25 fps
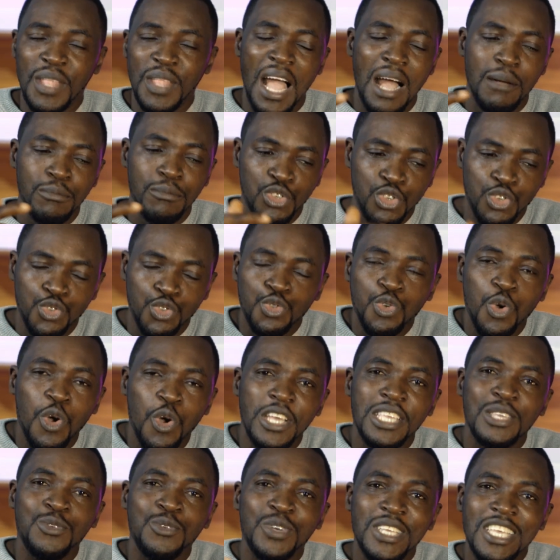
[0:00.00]
I'm
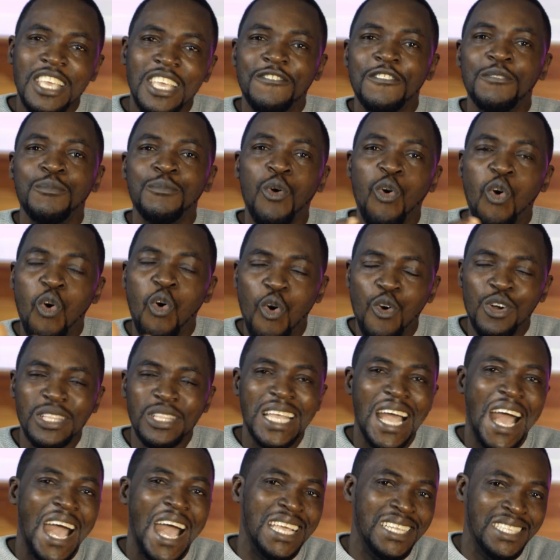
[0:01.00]
sure he will give him all
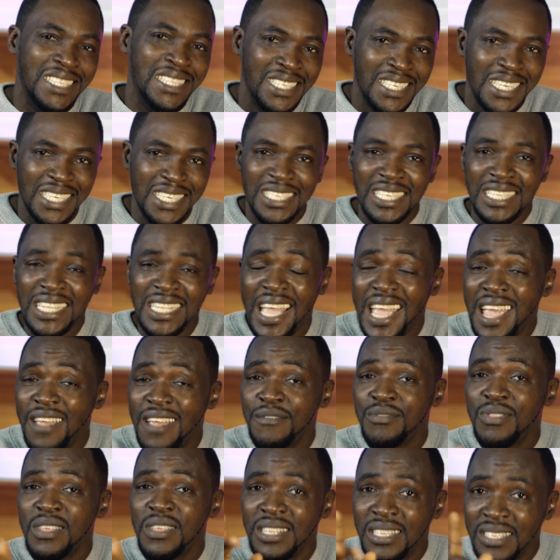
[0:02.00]
the ideas and
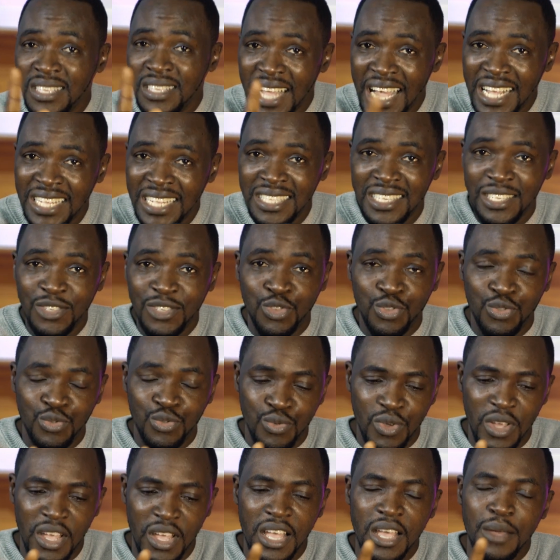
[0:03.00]
everything this guy needs
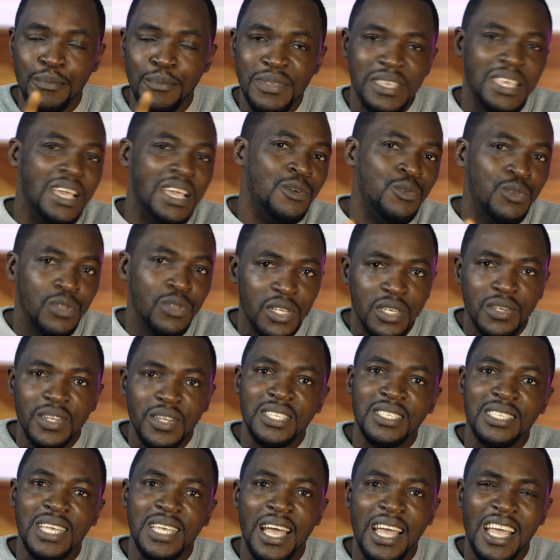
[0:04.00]
to be a good
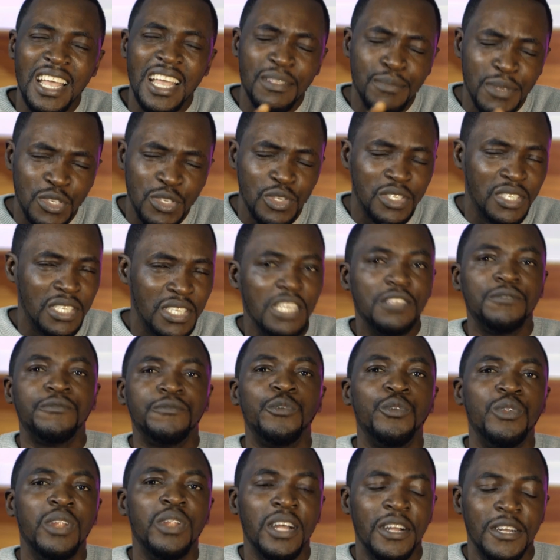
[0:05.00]
creator and be
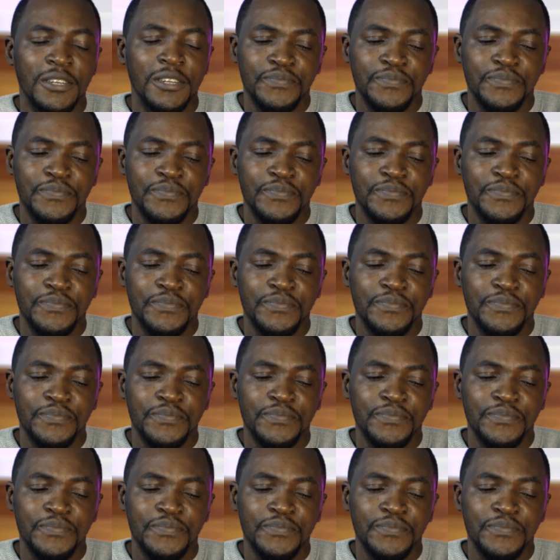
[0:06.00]
successful